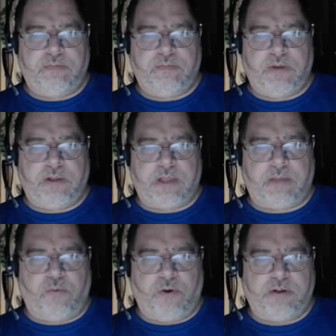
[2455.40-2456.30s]
at
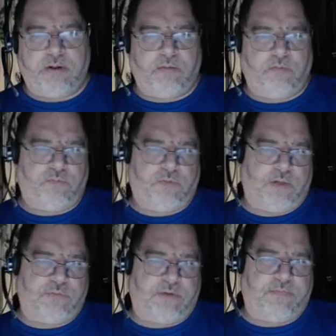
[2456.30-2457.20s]
that point I'll
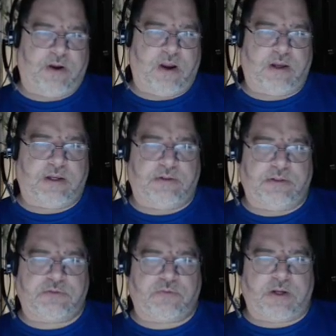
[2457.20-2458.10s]
try to figure out how to get the
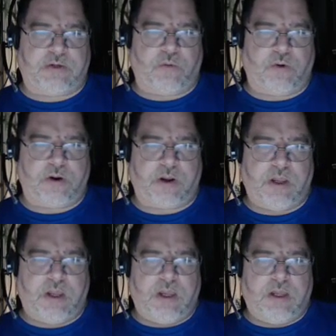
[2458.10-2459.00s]
string to work,
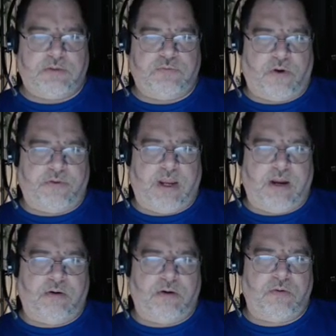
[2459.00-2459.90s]
draw the
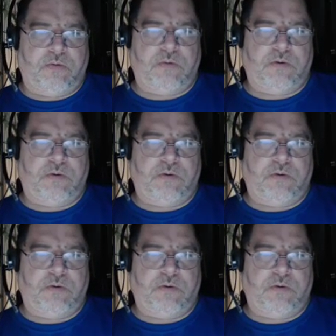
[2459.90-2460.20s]
arrow,